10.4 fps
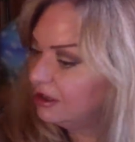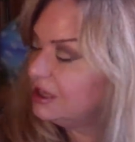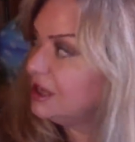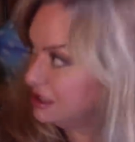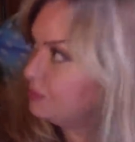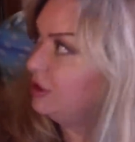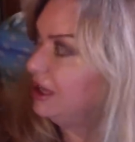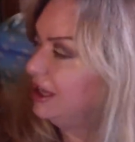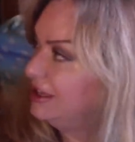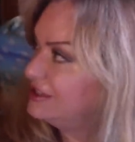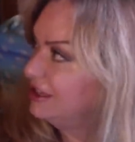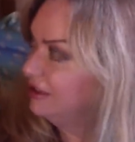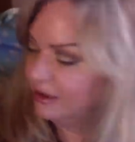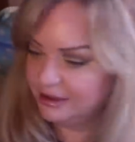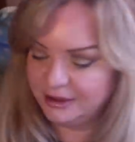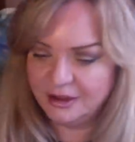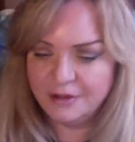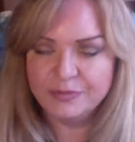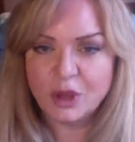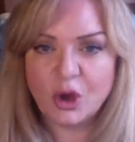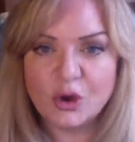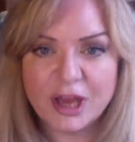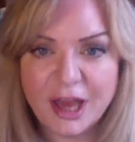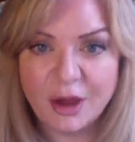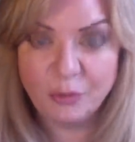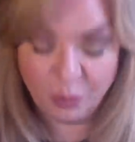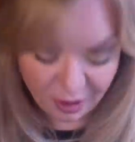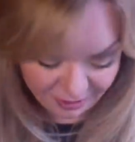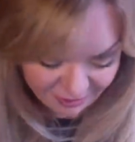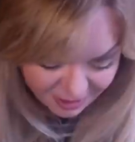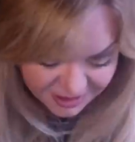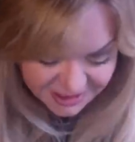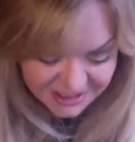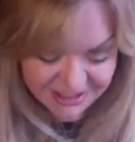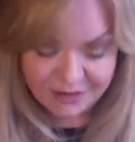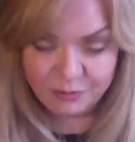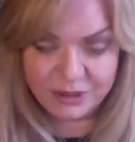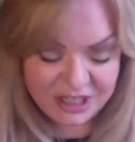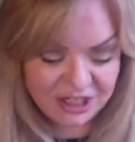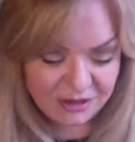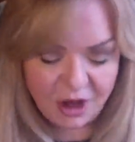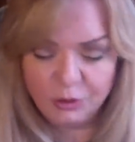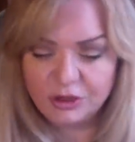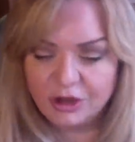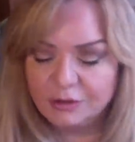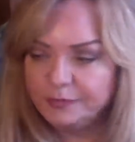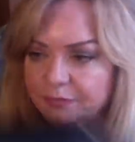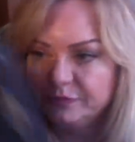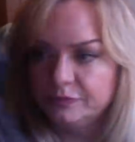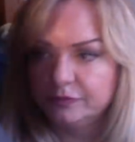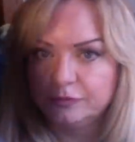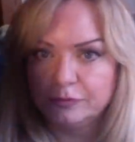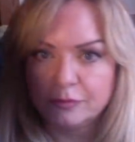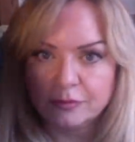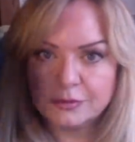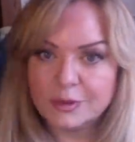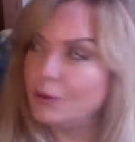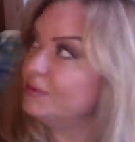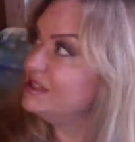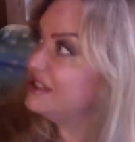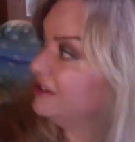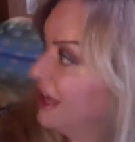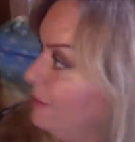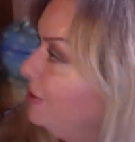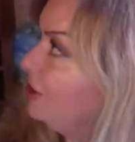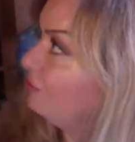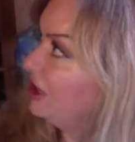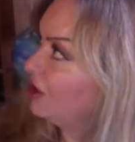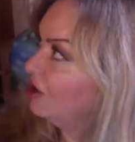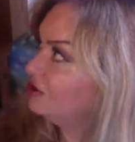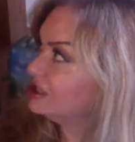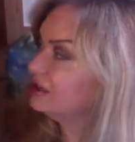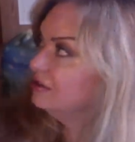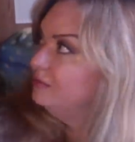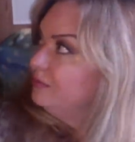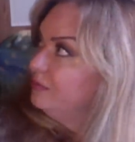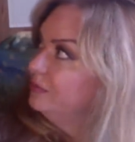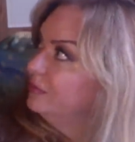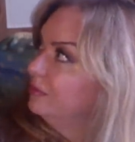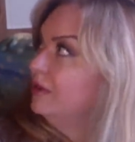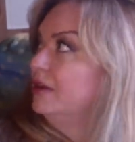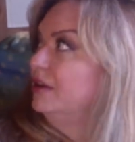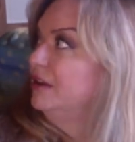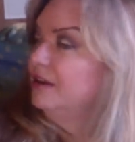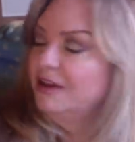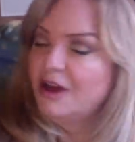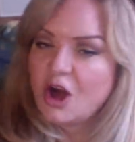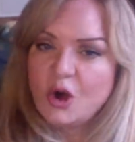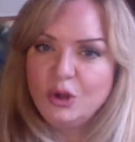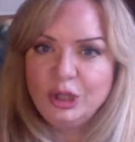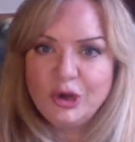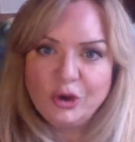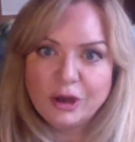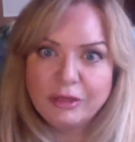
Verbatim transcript: Yes, please. All right. Okay. Well, Pass. well, did you hold on? I'm All still right. keeping on recording. All right. Oh look,